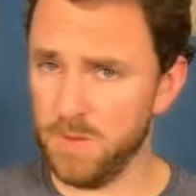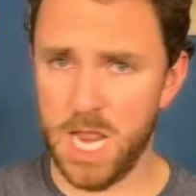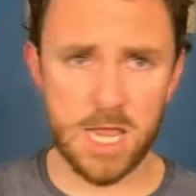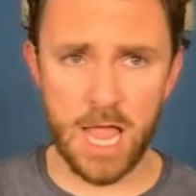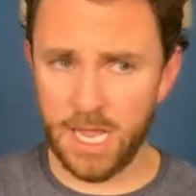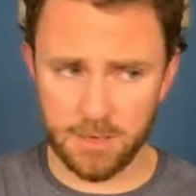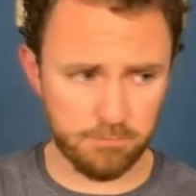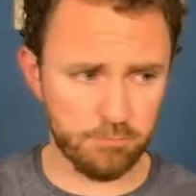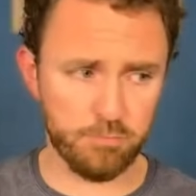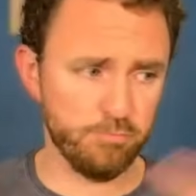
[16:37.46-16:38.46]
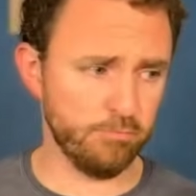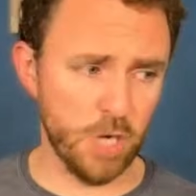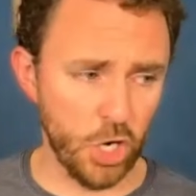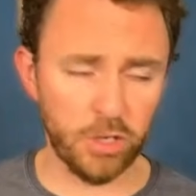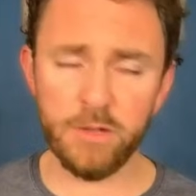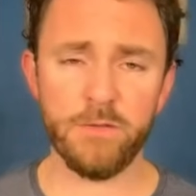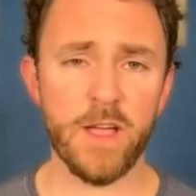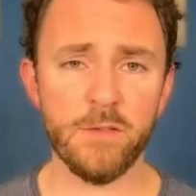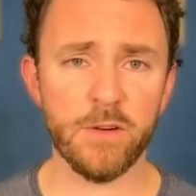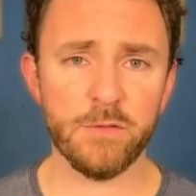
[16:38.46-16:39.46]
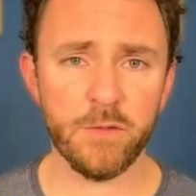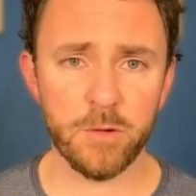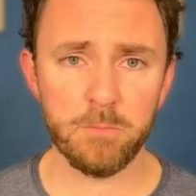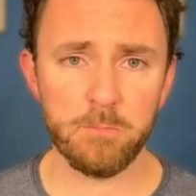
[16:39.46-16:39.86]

like early favorite for